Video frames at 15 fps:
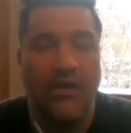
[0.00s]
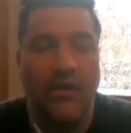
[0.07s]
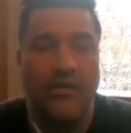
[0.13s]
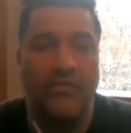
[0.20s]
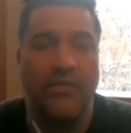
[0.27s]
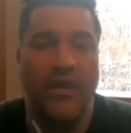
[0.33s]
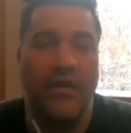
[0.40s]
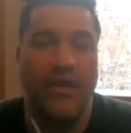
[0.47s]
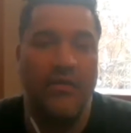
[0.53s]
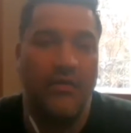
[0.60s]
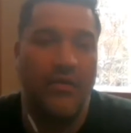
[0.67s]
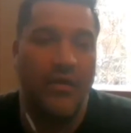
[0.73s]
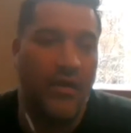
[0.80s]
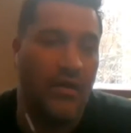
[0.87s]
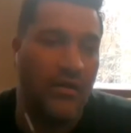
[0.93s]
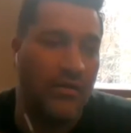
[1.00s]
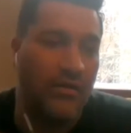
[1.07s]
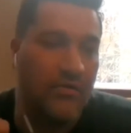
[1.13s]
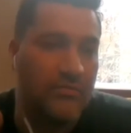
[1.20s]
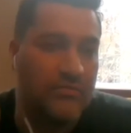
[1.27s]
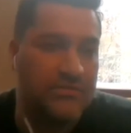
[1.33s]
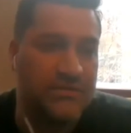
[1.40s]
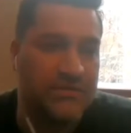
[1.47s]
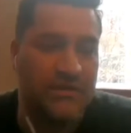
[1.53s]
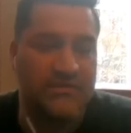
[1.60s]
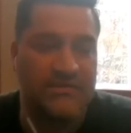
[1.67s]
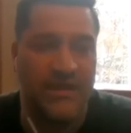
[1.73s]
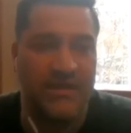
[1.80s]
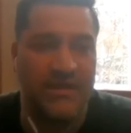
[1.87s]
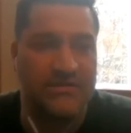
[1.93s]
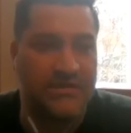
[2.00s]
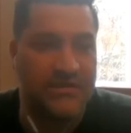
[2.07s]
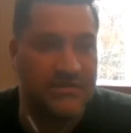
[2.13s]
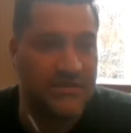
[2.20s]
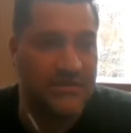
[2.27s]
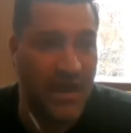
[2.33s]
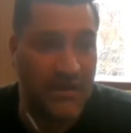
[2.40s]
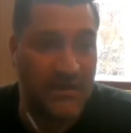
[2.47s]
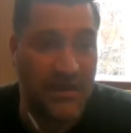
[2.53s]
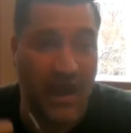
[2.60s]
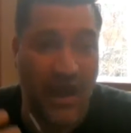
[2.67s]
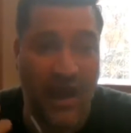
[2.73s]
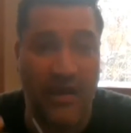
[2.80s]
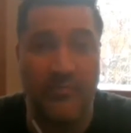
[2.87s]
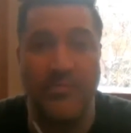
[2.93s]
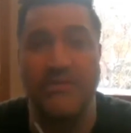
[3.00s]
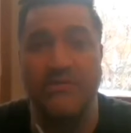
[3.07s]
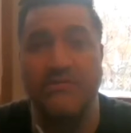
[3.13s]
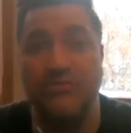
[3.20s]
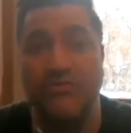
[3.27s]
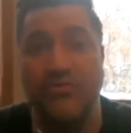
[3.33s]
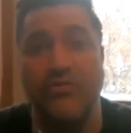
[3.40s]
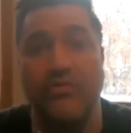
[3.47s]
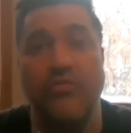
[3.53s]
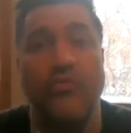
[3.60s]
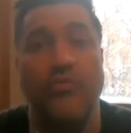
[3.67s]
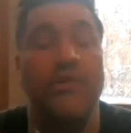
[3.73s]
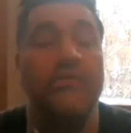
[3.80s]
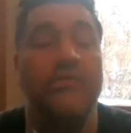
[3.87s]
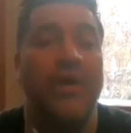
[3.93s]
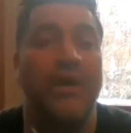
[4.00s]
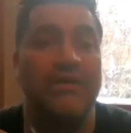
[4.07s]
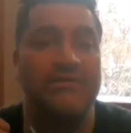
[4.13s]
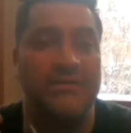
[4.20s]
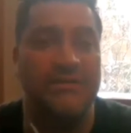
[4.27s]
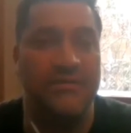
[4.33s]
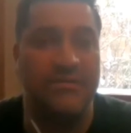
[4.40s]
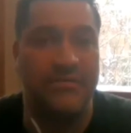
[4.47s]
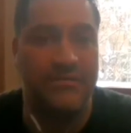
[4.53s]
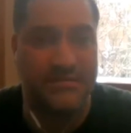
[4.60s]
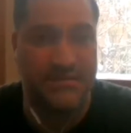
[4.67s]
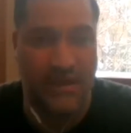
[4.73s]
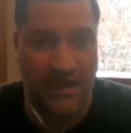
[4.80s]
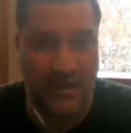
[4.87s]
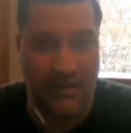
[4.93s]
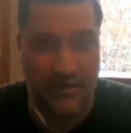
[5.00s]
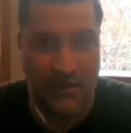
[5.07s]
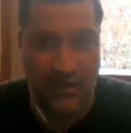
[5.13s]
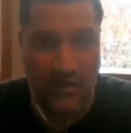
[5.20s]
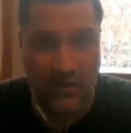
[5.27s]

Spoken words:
that success happens to you when you actually decide,